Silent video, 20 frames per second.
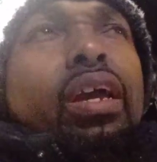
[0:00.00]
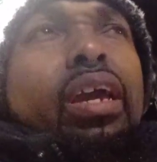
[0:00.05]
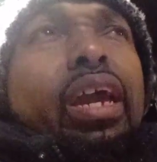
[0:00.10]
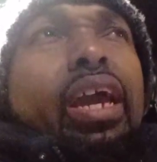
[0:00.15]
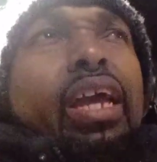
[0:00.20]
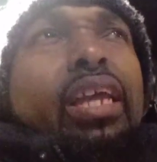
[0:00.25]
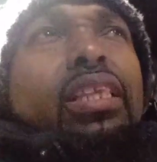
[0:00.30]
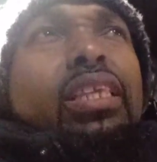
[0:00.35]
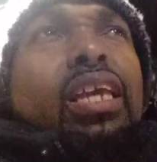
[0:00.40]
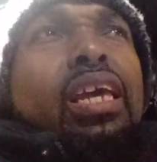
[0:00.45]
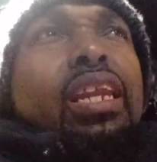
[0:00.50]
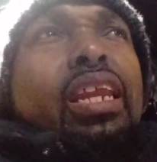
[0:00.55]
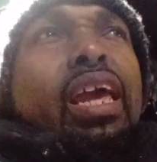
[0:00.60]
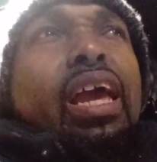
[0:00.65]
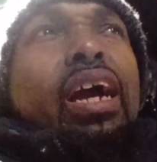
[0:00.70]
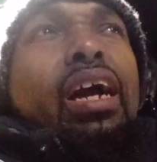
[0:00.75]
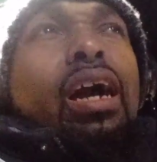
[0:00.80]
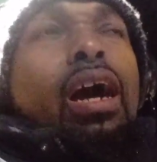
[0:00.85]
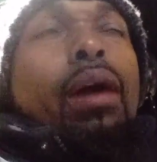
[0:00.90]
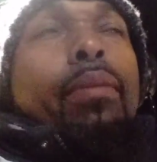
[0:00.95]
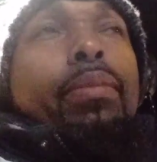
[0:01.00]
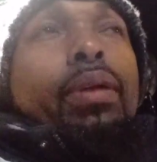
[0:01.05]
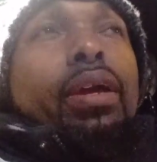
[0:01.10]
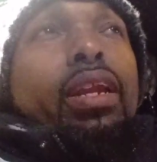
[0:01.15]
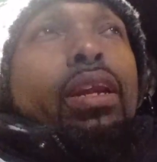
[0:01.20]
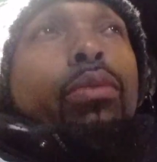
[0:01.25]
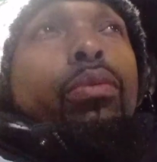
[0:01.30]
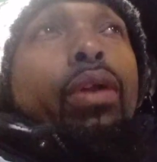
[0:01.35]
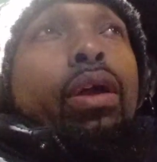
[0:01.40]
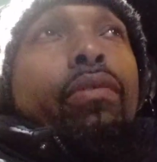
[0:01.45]
And then they'll come in,
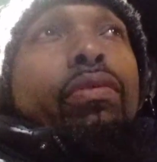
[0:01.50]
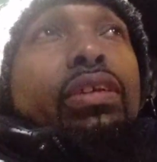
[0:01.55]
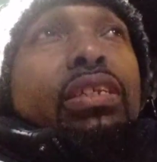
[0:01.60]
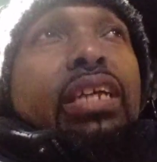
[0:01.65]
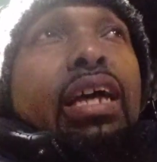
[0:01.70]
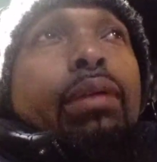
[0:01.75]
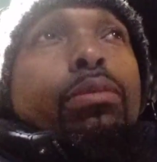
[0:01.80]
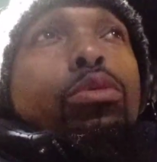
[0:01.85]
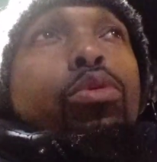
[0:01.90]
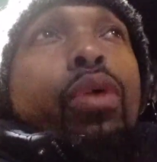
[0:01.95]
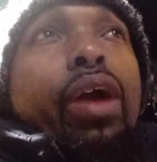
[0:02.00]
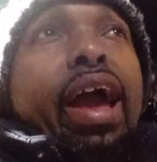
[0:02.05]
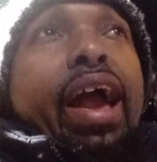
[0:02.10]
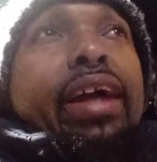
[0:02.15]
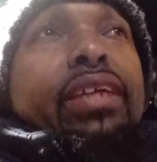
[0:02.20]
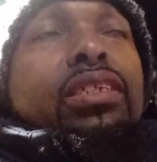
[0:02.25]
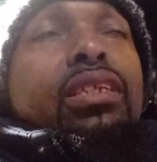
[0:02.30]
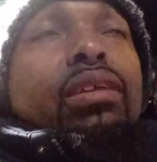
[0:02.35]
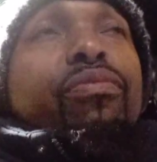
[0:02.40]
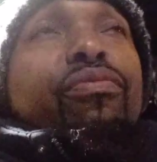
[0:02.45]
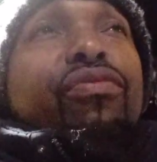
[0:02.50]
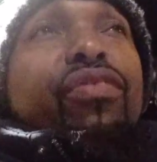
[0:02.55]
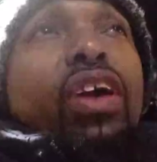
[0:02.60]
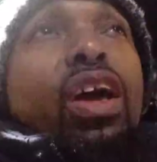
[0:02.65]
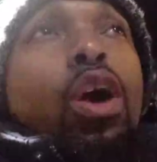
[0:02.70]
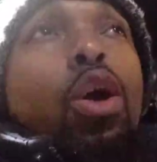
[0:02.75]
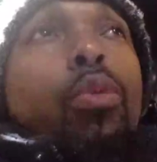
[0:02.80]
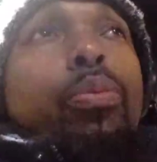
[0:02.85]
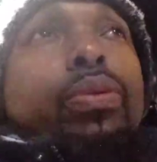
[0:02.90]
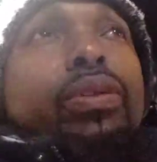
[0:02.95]
and every time you ask them for
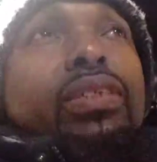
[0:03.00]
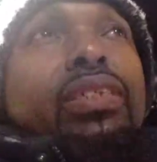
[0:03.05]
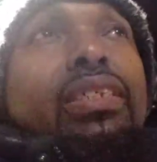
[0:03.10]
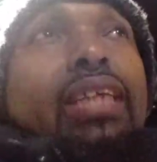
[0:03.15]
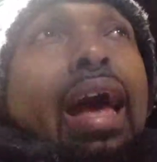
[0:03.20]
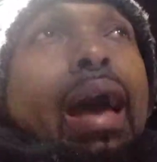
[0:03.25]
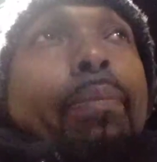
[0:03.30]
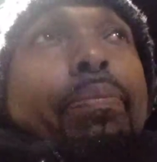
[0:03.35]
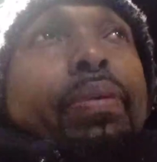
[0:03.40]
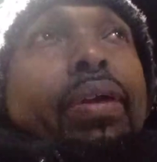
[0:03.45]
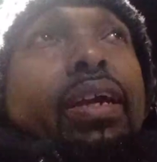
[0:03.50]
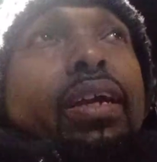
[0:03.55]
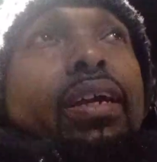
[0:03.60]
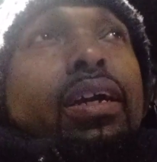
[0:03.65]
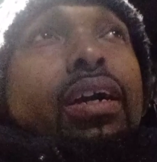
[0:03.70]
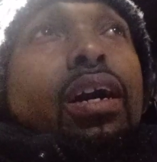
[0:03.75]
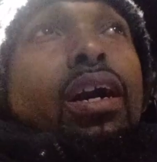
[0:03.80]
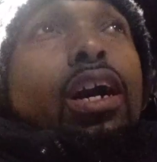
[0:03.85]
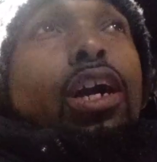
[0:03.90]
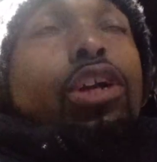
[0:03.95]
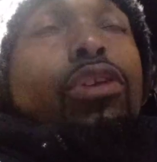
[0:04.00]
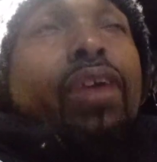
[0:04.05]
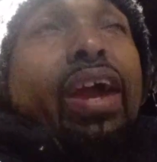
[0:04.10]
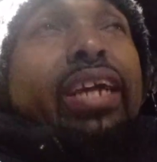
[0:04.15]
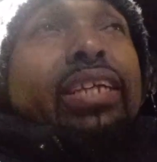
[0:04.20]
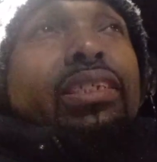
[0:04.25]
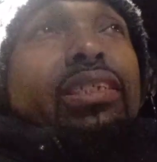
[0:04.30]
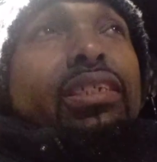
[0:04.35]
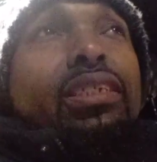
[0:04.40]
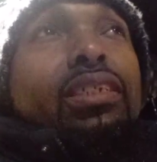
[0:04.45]
help in stopping a
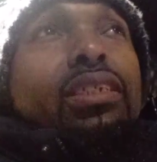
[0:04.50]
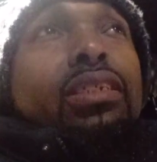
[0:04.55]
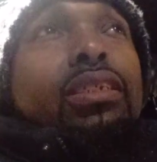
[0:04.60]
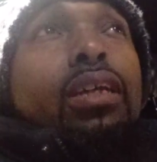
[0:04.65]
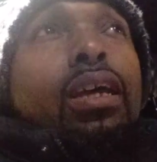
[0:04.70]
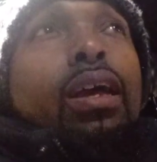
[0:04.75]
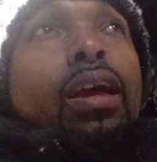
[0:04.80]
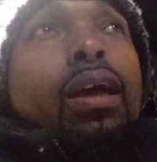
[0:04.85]
crisis,